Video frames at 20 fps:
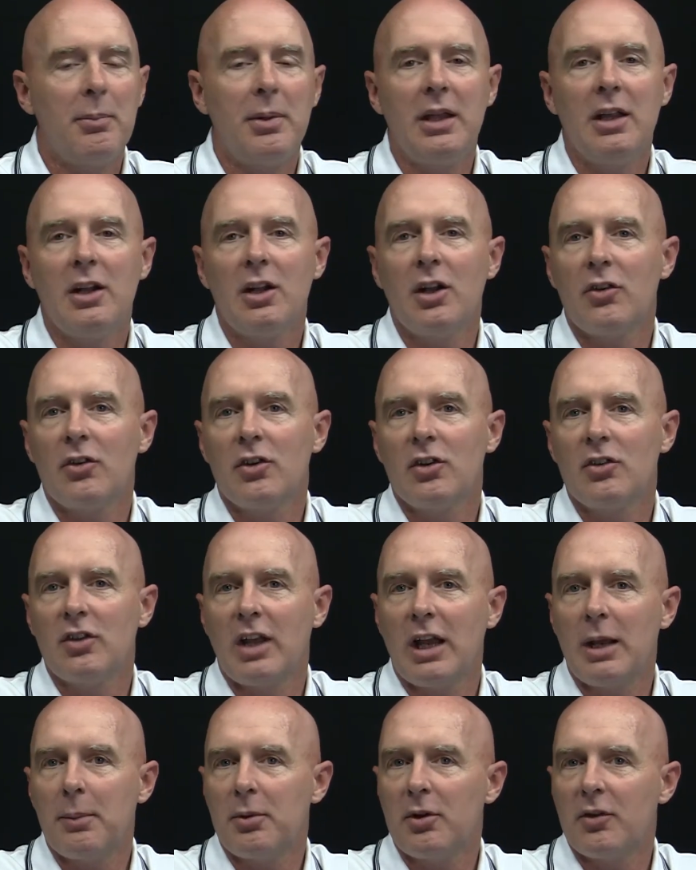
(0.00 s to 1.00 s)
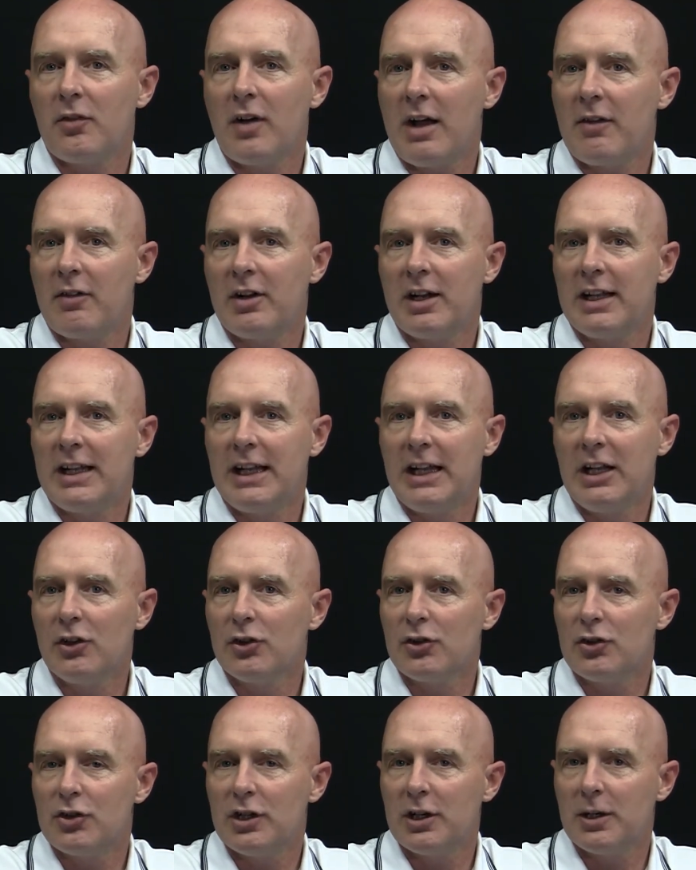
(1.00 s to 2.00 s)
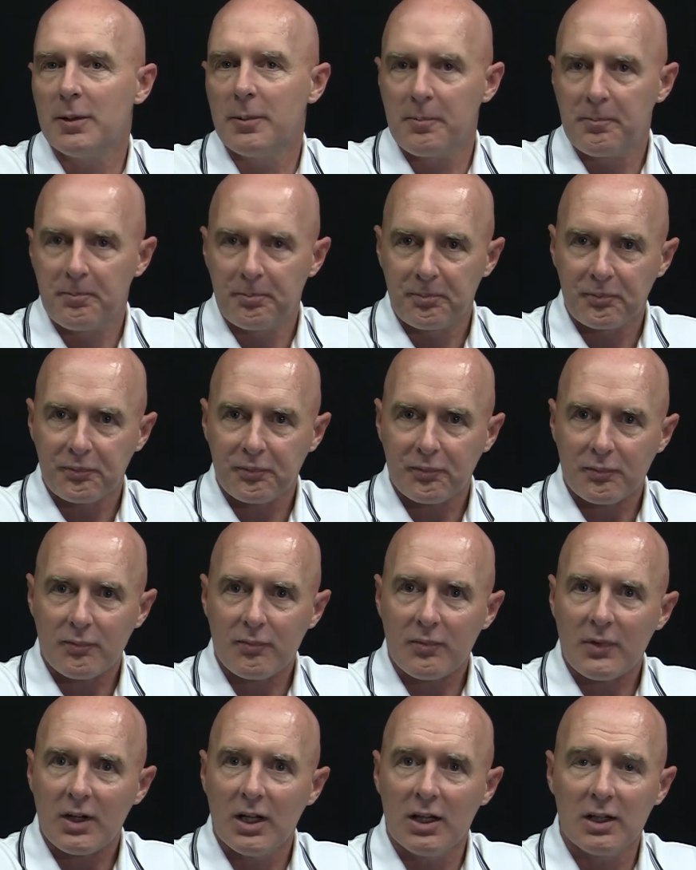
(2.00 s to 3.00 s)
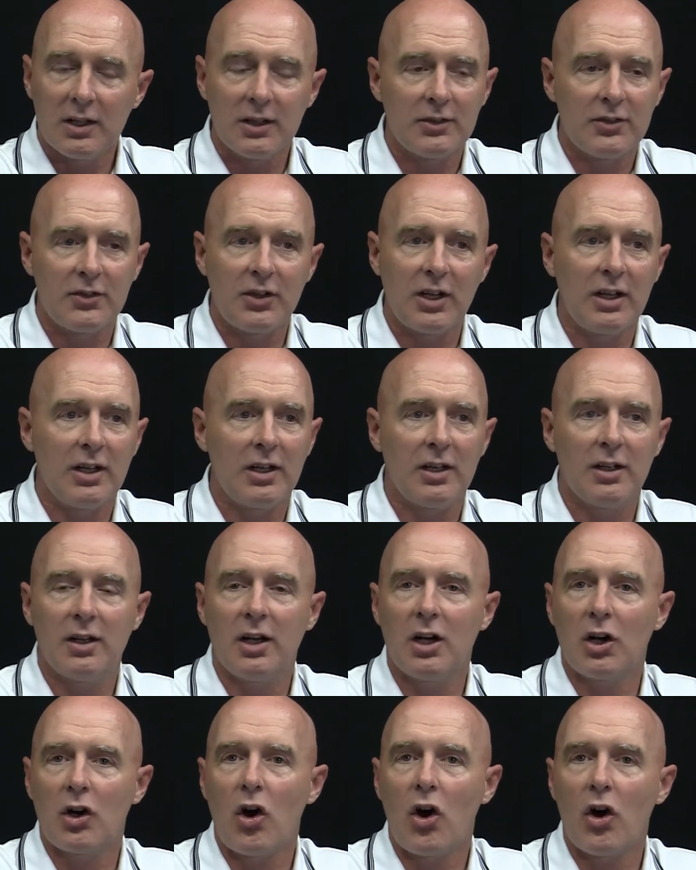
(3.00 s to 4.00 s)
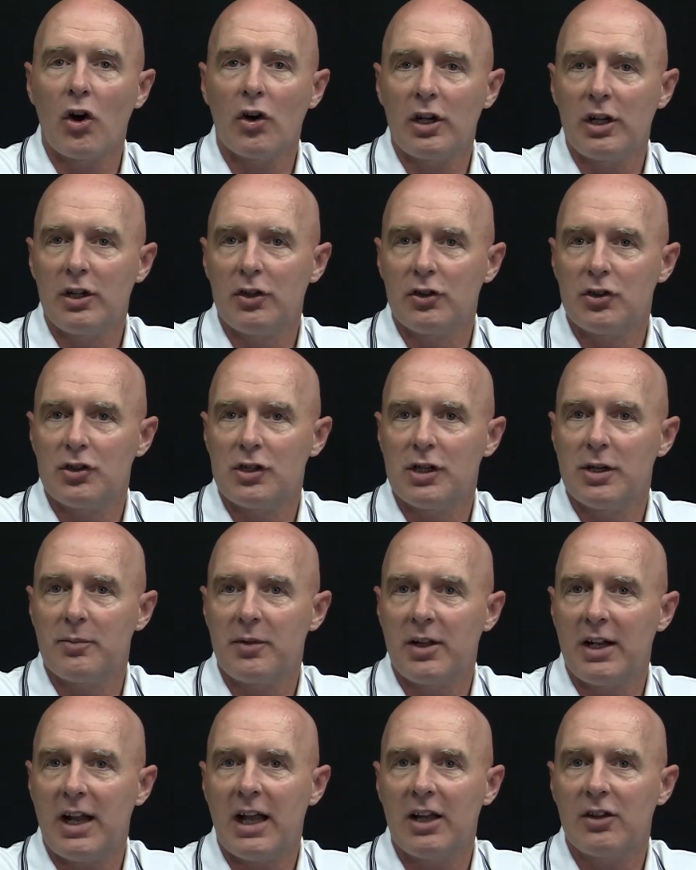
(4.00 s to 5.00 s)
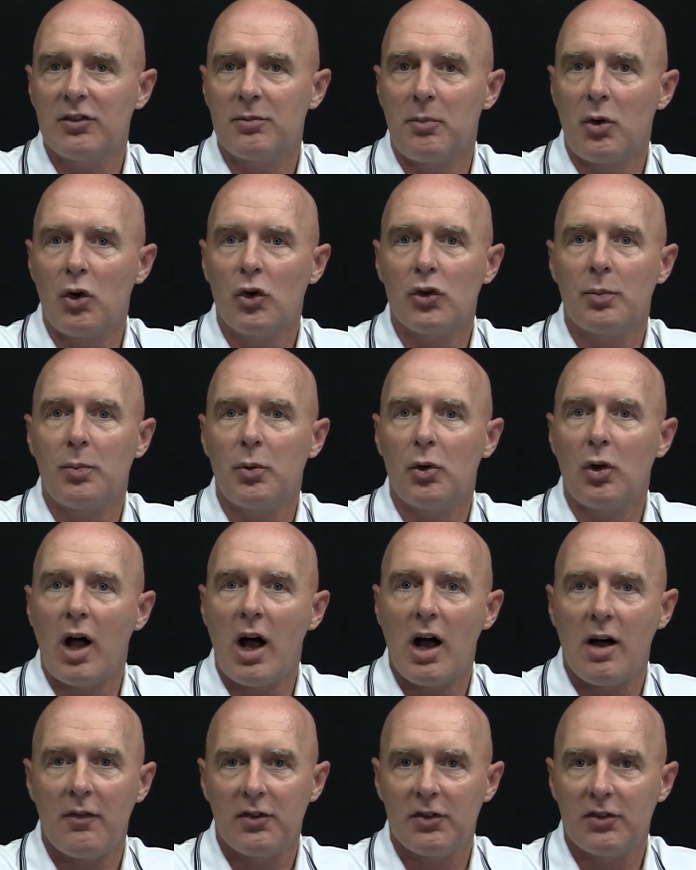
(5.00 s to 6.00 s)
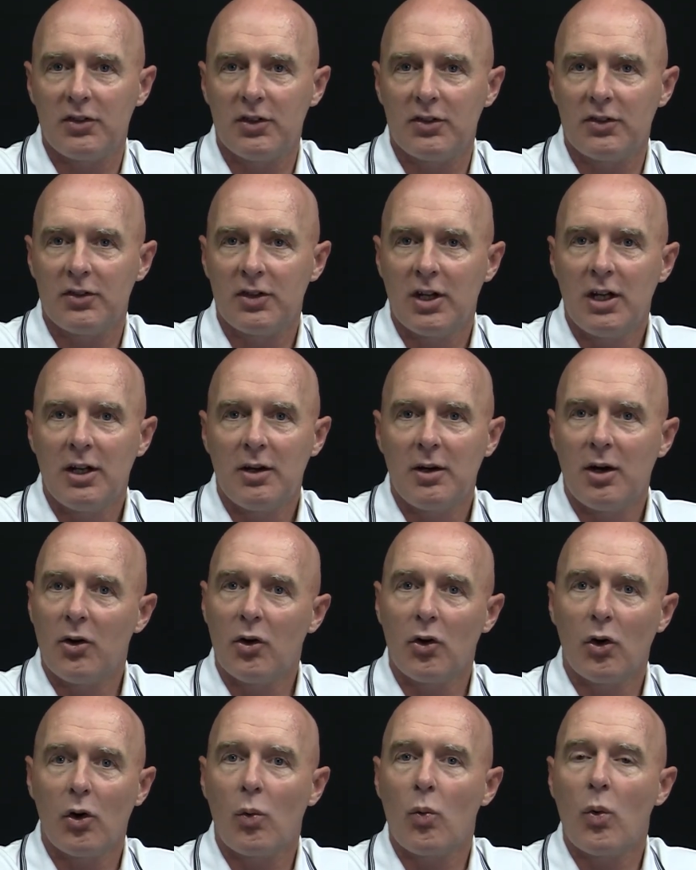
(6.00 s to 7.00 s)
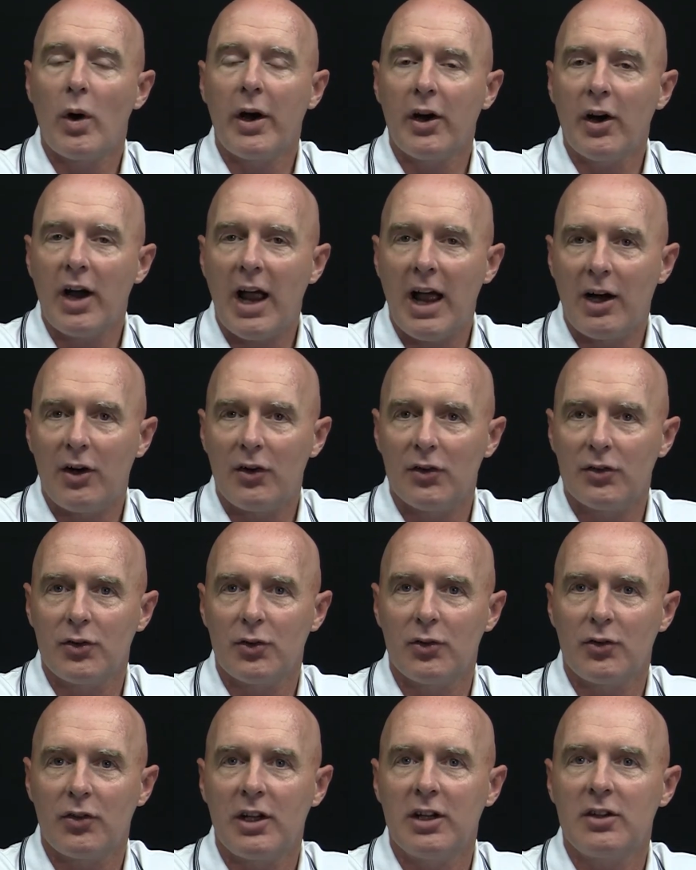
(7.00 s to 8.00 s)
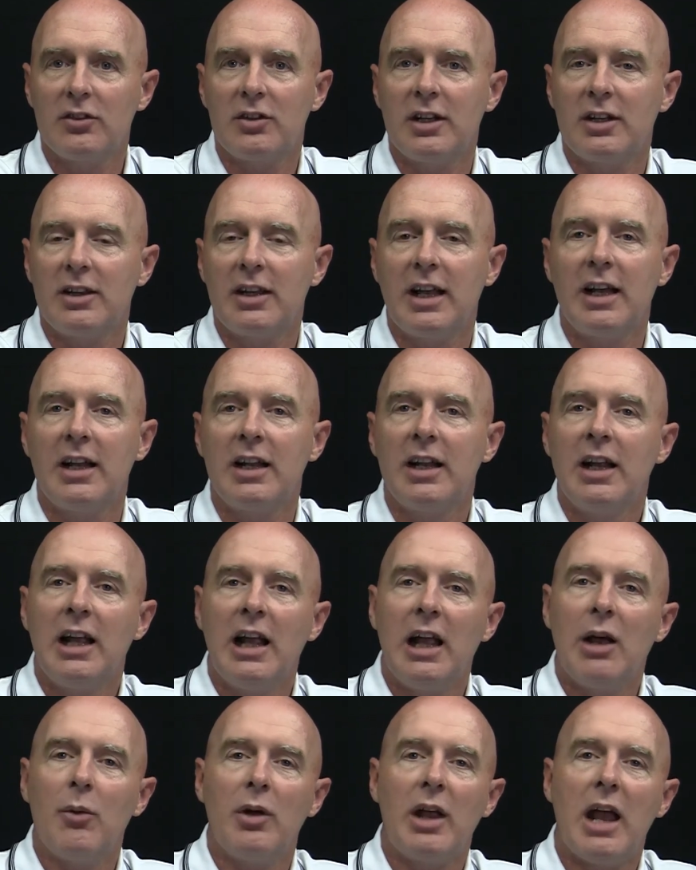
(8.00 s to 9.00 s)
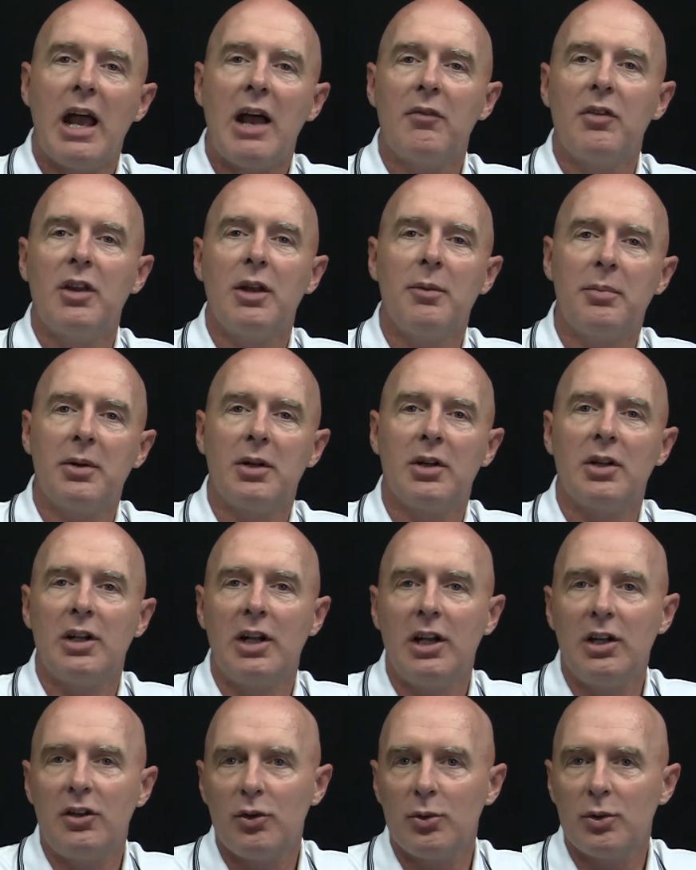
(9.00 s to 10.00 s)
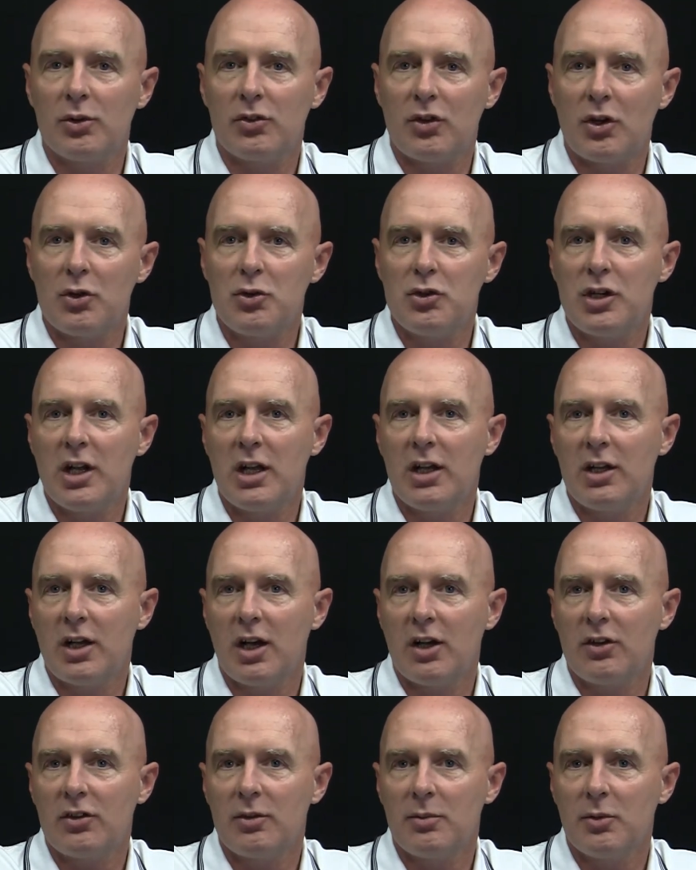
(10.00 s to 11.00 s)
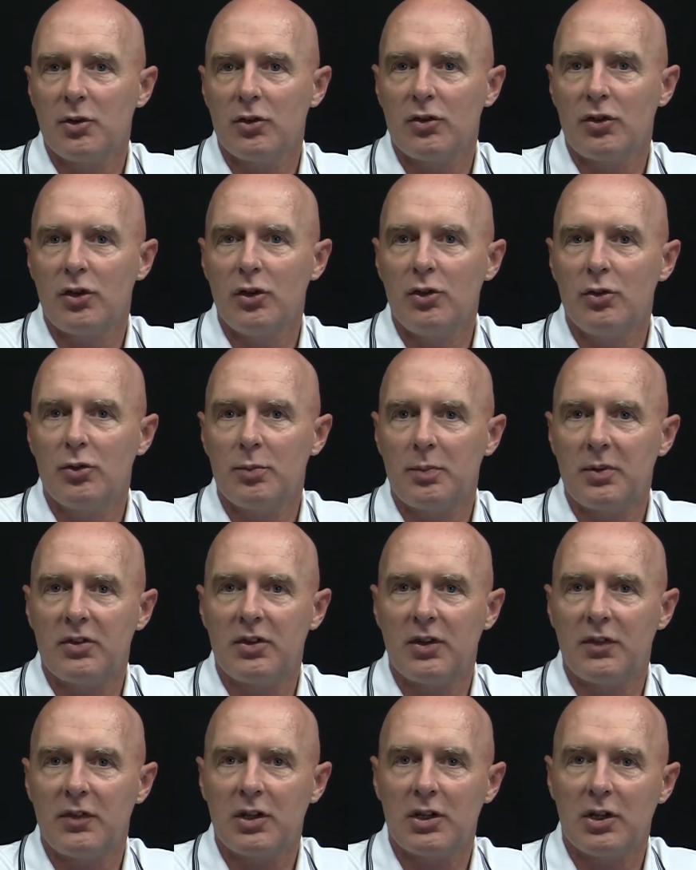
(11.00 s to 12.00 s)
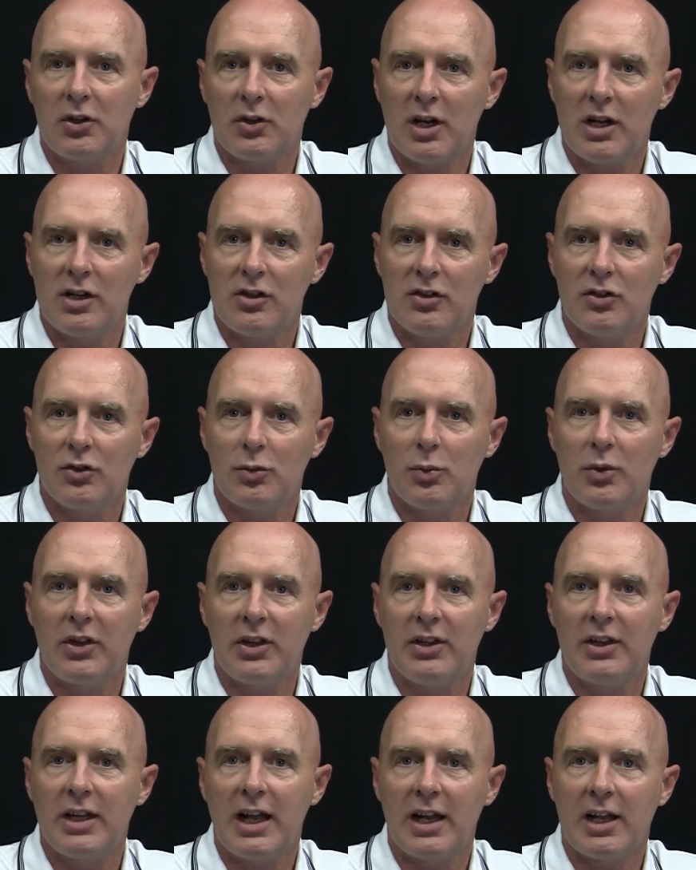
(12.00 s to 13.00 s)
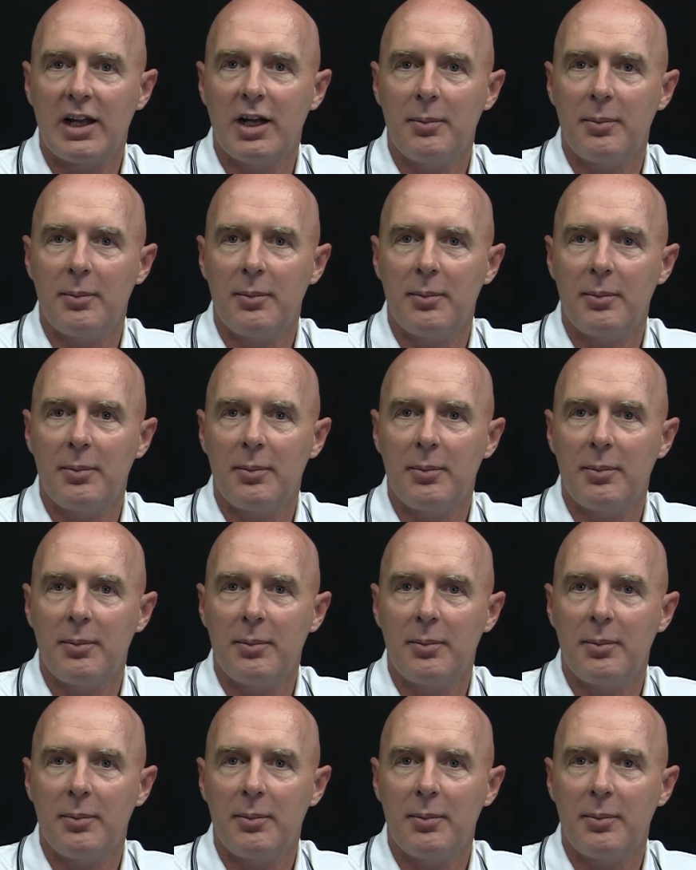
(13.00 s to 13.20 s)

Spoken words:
be another example of having a dealership, say a car dealership that has multiple offices or a warehouse or things like that, and we have the ability to associate customers to specific locations within that